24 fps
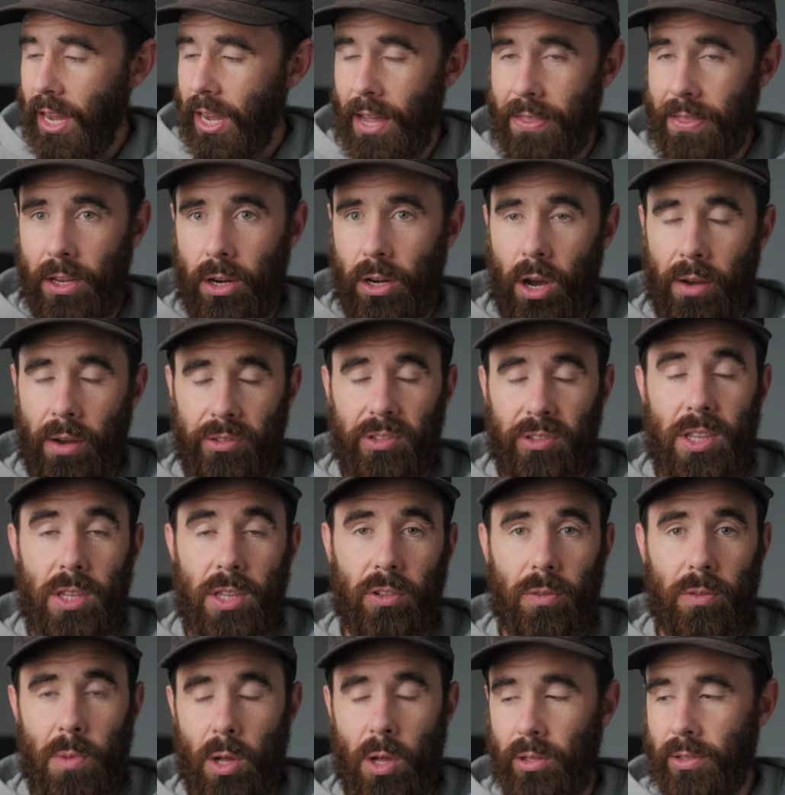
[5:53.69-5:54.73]
and then obviously the
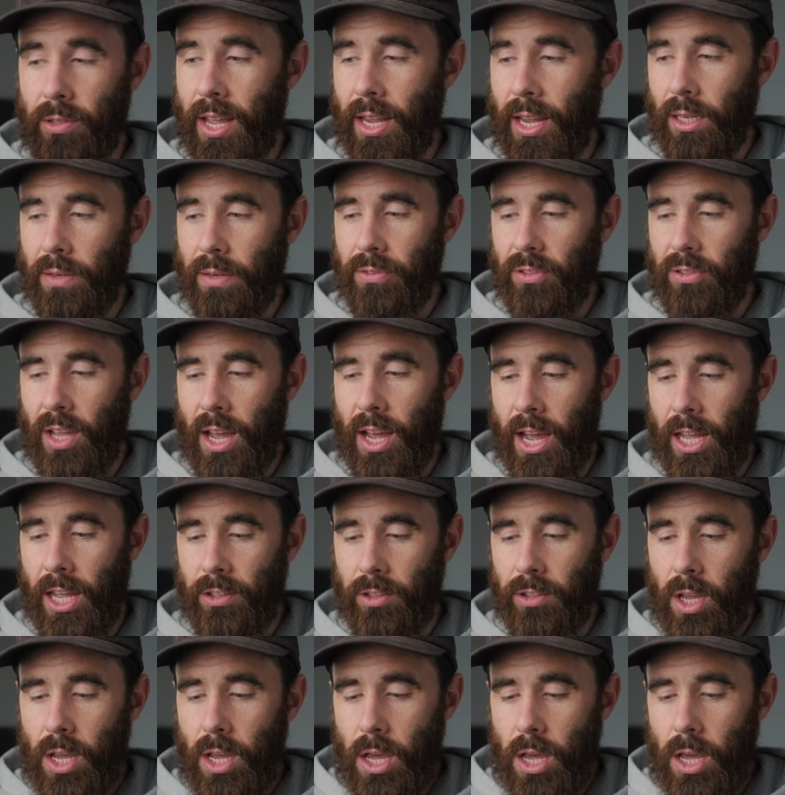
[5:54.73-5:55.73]
smaller negative size.